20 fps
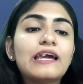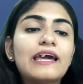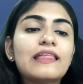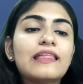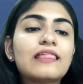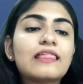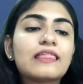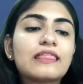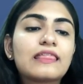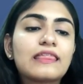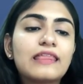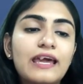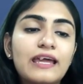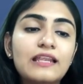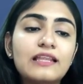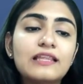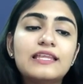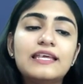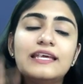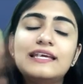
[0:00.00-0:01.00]
and
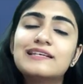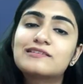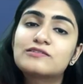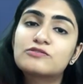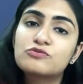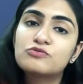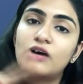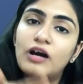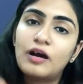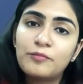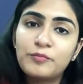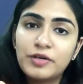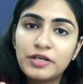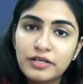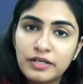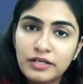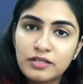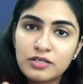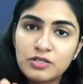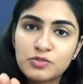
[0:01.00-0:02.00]
then these two
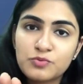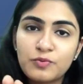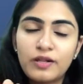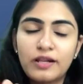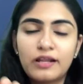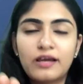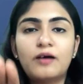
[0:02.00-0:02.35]
arbitrators will